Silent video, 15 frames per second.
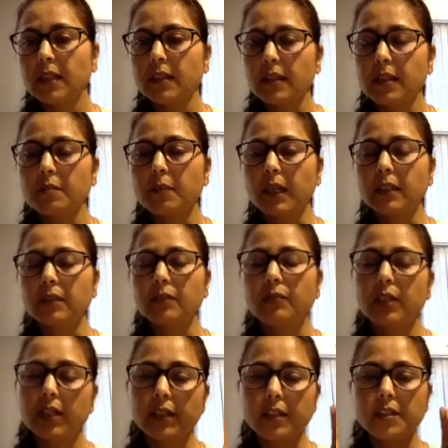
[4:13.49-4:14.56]
This button
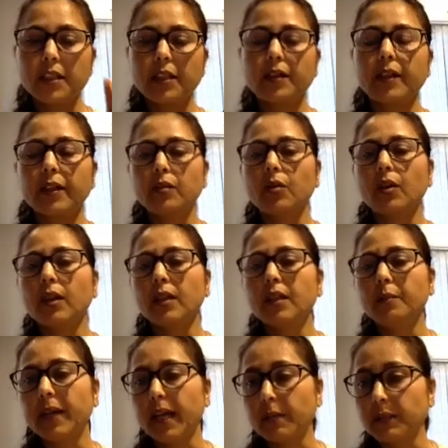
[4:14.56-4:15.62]
will regenerate all
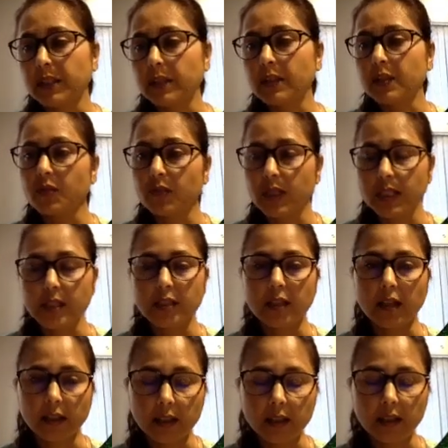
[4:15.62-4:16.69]
the parameters once
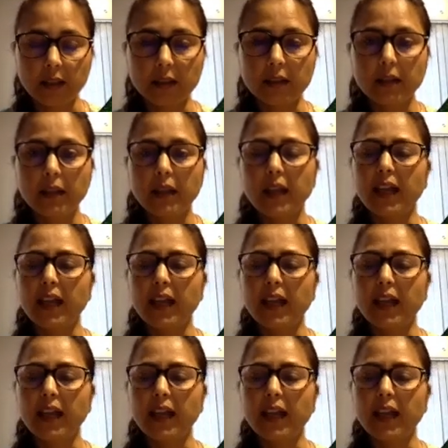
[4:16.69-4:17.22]
again,